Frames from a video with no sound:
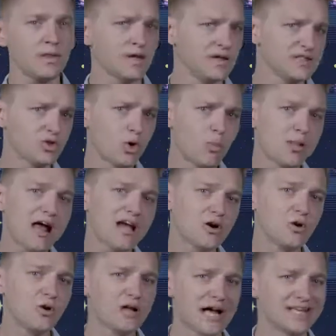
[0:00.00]
So a black
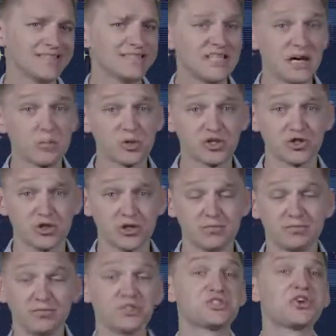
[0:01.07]
hole has temperature.
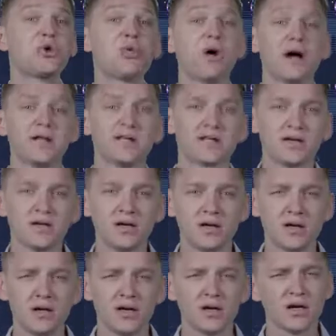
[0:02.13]
So what?
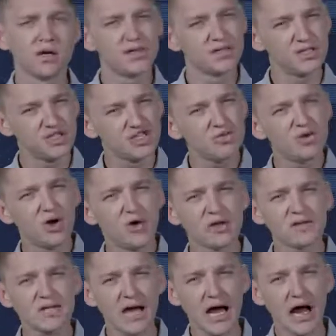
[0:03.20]
Did you
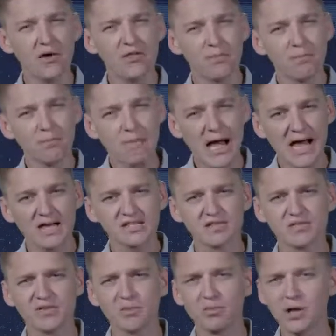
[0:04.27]
notice how the mass
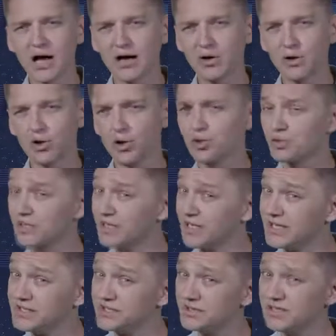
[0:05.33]
of the black hole
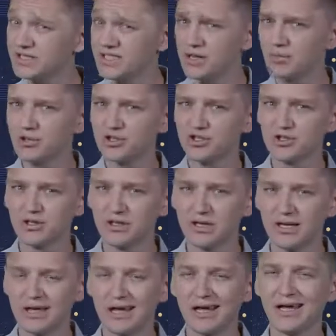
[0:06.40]
relates to its temperature?
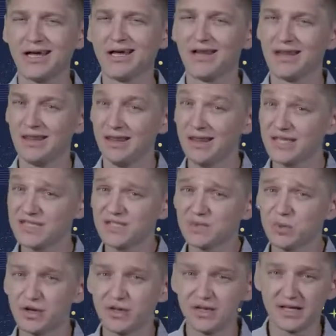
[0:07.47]
This is
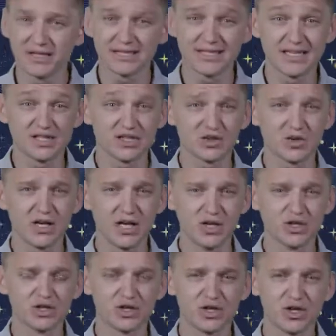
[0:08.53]
where things get strange.